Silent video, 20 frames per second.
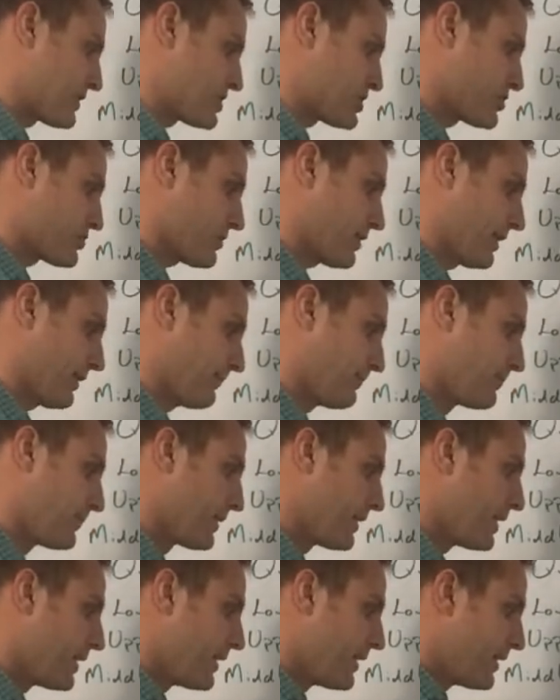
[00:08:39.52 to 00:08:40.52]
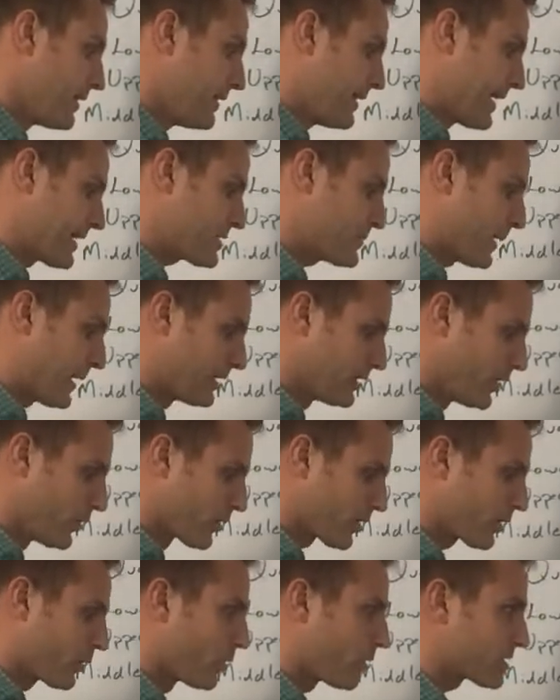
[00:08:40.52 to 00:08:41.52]
extreme. Next, my
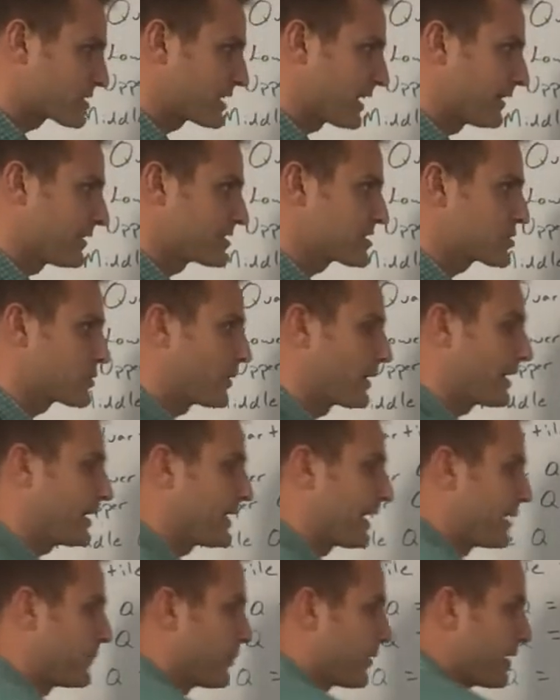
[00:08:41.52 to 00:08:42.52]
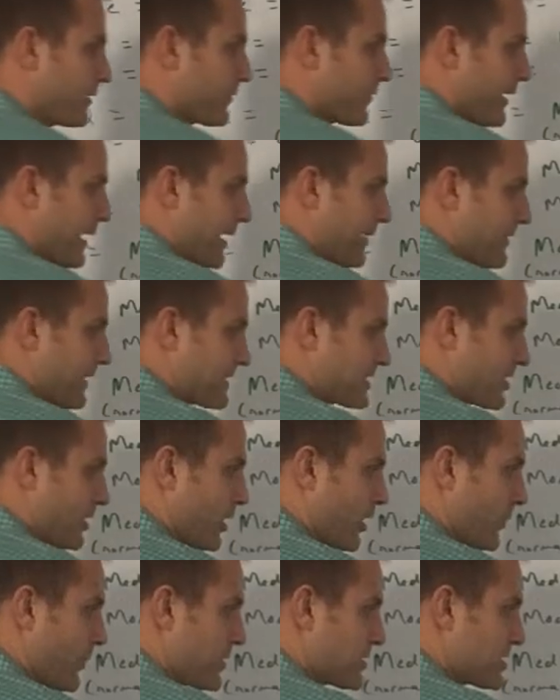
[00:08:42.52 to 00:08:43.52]
lower quartile is 29.5. That's
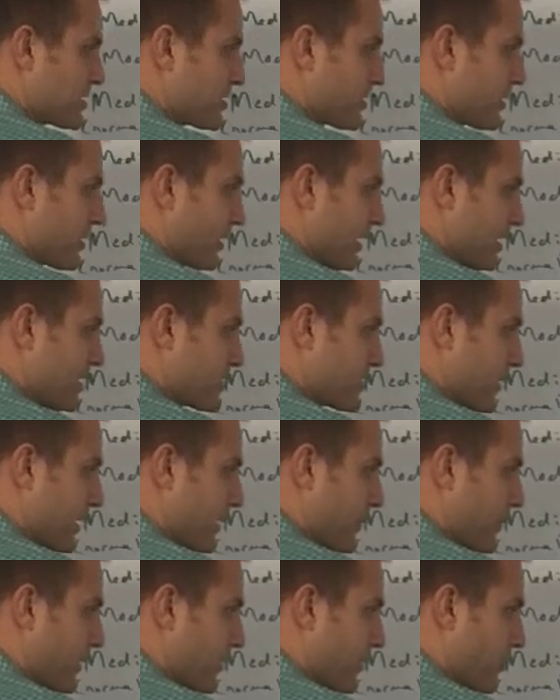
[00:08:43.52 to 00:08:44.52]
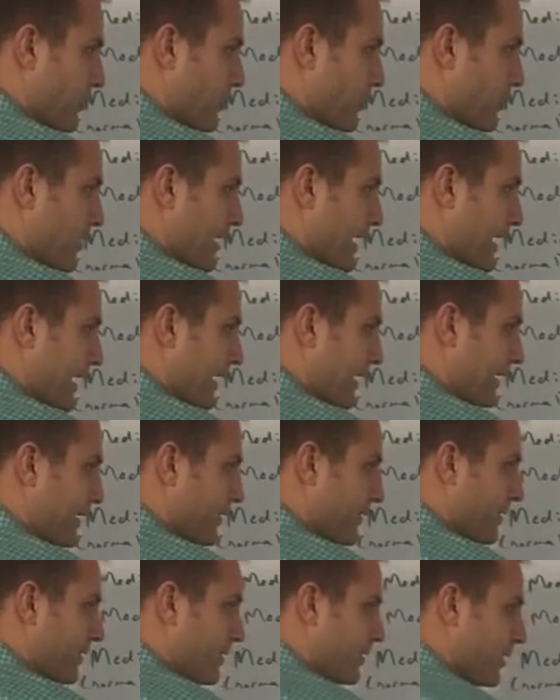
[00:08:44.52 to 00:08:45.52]
almost 30, so I'm going to put it right
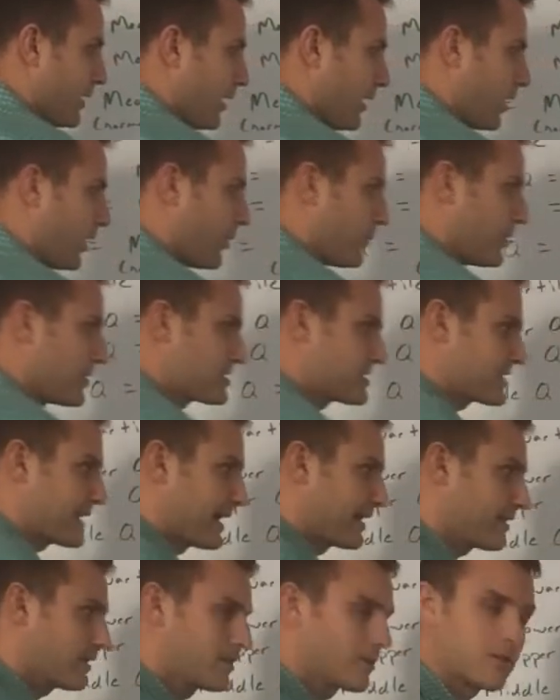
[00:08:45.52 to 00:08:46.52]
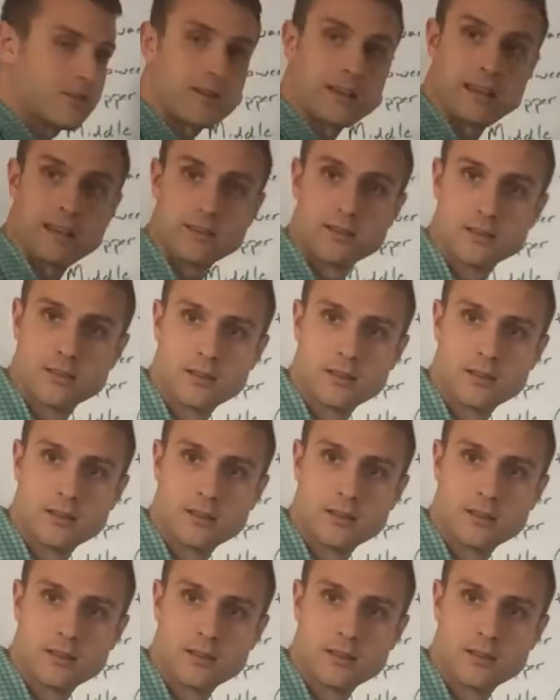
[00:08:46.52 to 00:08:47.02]
almost at 30.